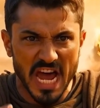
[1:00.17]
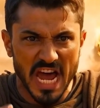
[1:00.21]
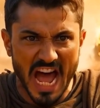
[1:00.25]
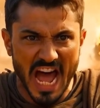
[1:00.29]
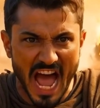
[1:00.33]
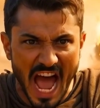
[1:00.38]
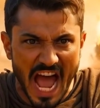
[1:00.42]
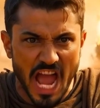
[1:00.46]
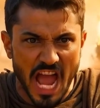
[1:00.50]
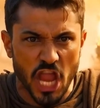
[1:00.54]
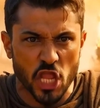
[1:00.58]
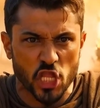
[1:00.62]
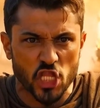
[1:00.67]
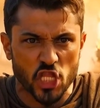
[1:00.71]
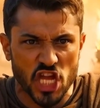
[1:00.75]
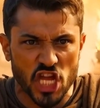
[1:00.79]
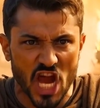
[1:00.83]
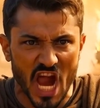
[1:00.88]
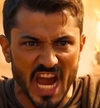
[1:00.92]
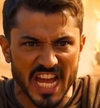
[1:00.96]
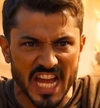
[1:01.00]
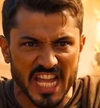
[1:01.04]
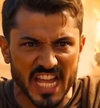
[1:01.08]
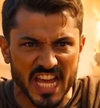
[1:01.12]
said,
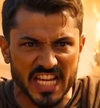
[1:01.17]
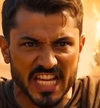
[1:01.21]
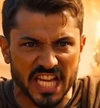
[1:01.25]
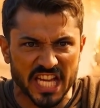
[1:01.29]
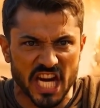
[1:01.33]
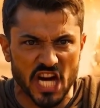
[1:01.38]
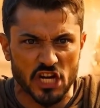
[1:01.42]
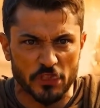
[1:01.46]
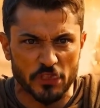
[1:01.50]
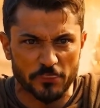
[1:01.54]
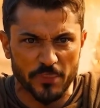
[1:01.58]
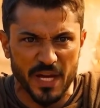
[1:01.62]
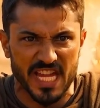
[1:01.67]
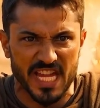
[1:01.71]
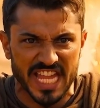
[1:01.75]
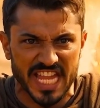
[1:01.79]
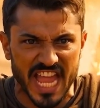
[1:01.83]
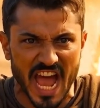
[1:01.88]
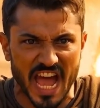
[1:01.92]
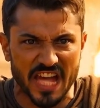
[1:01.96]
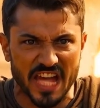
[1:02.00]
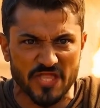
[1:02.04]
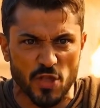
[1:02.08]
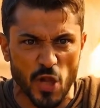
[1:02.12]
voice filled with
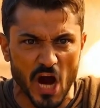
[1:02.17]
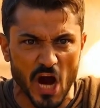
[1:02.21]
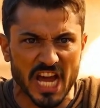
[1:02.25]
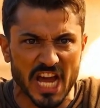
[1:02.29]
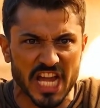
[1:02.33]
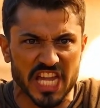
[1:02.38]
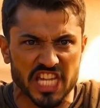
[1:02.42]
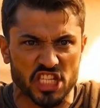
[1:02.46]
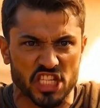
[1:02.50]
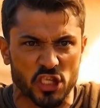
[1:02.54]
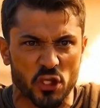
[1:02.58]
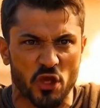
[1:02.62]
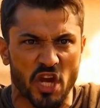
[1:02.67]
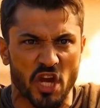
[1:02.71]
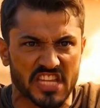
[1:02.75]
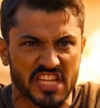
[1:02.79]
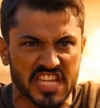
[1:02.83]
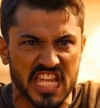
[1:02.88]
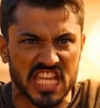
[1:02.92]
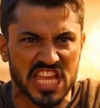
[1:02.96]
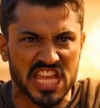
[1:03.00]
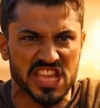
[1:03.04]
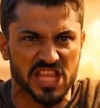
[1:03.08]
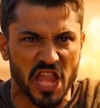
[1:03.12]
emotion.
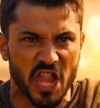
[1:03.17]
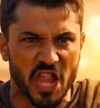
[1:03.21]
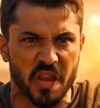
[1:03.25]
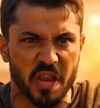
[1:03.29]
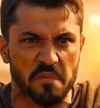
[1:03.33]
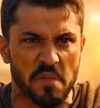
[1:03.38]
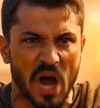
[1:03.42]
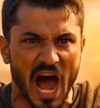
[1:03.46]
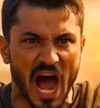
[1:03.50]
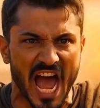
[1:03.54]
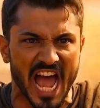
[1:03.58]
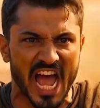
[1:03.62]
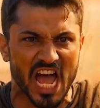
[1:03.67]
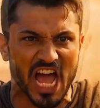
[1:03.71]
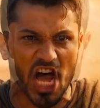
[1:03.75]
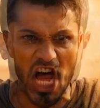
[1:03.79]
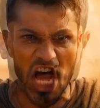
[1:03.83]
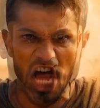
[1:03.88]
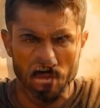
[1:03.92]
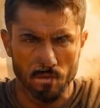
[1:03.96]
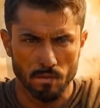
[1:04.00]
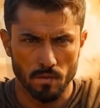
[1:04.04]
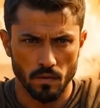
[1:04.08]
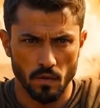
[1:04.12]
"We fear we are
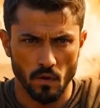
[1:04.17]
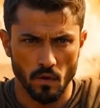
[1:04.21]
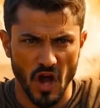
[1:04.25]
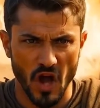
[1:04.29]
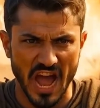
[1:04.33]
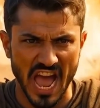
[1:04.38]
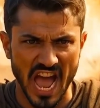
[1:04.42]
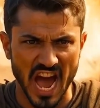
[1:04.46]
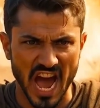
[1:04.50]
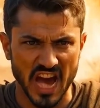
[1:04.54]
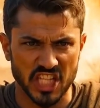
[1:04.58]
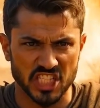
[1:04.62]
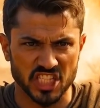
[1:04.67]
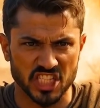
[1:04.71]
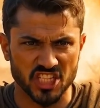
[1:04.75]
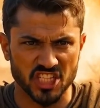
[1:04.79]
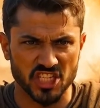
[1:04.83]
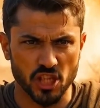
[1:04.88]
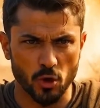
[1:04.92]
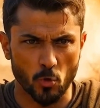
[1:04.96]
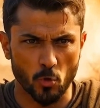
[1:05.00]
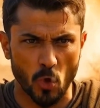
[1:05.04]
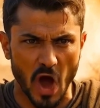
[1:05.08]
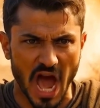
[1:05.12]
losing her."
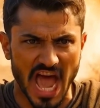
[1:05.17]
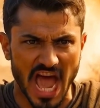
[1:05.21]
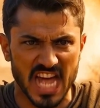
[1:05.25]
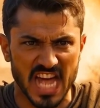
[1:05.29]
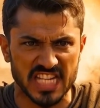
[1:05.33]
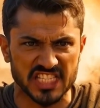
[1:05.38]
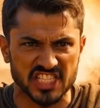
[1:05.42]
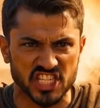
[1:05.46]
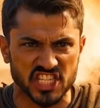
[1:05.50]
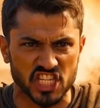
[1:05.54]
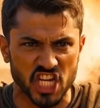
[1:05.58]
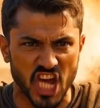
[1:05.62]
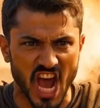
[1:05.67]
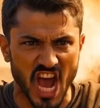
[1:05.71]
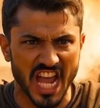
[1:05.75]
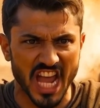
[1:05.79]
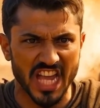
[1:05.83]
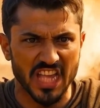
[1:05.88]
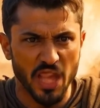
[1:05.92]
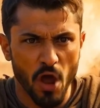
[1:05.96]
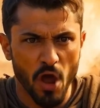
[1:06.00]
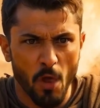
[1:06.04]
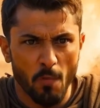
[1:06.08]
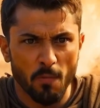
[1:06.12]
Benzi was
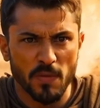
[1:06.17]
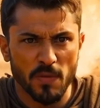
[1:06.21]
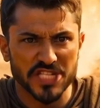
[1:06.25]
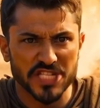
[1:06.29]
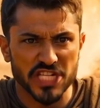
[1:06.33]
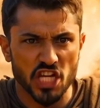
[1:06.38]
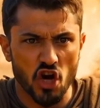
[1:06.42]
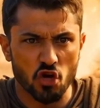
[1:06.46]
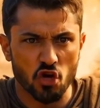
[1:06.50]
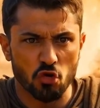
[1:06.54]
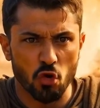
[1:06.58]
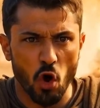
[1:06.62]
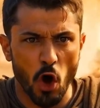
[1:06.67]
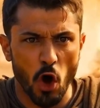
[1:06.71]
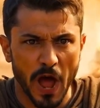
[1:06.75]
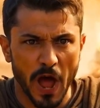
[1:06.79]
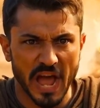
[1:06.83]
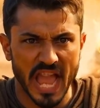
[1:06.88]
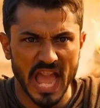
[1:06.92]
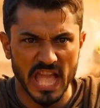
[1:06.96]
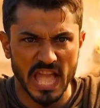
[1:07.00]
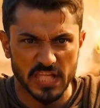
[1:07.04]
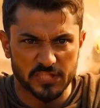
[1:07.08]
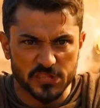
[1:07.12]
led to Isabella's
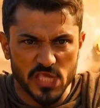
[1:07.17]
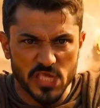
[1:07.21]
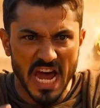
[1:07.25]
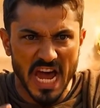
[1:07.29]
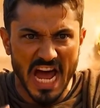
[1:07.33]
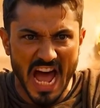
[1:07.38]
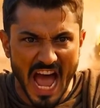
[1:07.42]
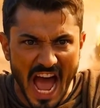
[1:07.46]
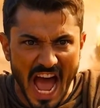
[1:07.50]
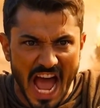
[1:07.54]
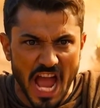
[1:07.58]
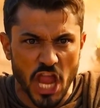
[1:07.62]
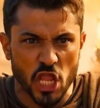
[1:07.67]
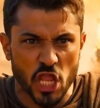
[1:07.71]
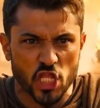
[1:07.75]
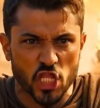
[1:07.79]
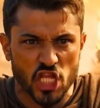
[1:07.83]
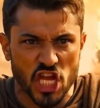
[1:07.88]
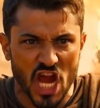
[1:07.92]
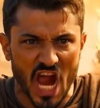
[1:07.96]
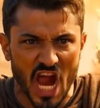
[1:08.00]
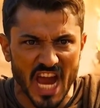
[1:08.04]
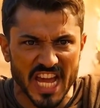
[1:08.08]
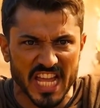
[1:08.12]
room, where her gaunt,
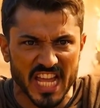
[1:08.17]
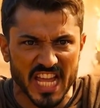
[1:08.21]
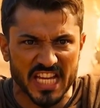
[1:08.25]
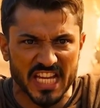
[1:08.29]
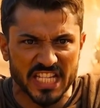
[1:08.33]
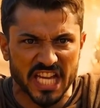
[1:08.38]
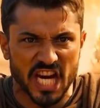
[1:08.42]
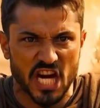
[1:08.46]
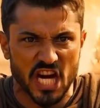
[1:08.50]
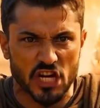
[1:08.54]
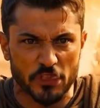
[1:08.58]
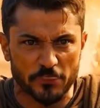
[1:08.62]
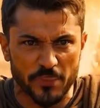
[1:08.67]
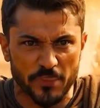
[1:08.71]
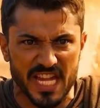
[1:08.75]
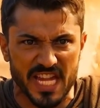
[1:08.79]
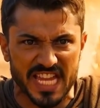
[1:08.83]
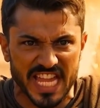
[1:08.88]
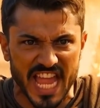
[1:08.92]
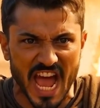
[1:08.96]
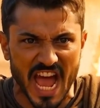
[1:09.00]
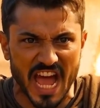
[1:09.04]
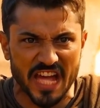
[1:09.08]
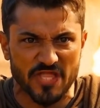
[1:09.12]
pale form
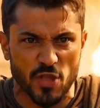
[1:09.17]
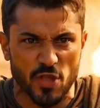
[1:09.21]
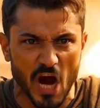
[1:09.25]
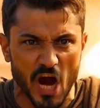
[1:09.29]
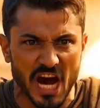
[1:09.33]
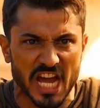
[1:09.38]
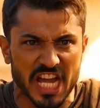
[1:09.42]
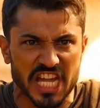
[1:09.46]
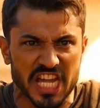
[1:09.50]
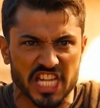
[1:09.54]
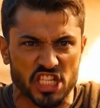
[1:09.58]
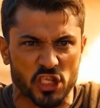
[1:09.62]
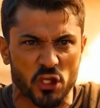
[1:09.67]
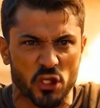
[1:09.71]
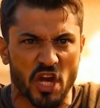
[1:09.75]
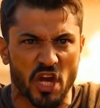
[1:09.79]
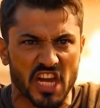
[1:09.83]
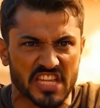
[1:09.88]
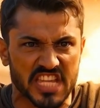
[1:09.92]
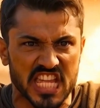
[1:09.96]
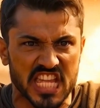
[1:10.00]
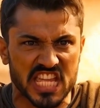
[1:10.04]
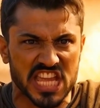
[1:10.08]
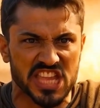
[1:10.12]
sat on her bed,
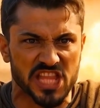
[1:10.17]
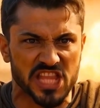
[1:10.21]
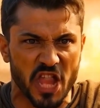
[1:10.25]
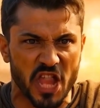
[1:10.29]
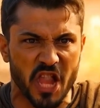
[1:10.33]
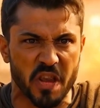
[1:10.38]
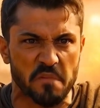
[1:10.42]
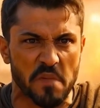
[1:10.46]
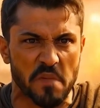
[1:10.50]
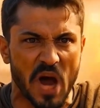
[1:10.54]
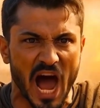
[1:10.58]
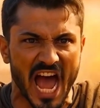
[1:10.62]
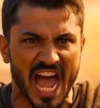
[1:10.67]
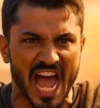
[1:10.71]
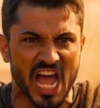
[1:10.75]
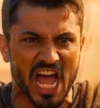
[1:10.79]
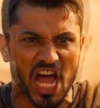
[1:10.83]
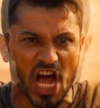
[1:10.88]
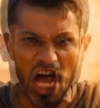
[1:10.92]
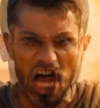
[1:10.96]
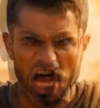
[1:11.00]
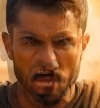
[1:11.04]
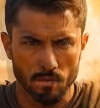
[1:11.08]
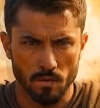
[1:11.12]
her eyes swirling with
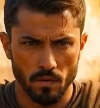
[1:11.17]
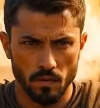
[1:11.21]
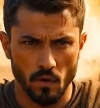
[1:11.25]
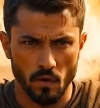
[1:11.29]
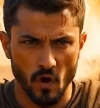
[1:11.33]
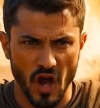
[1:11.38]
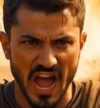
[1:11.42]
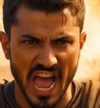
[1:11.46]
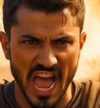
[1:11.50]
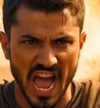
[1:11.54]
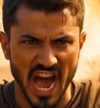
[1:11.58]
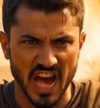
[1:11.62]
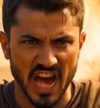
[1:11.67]
darkness.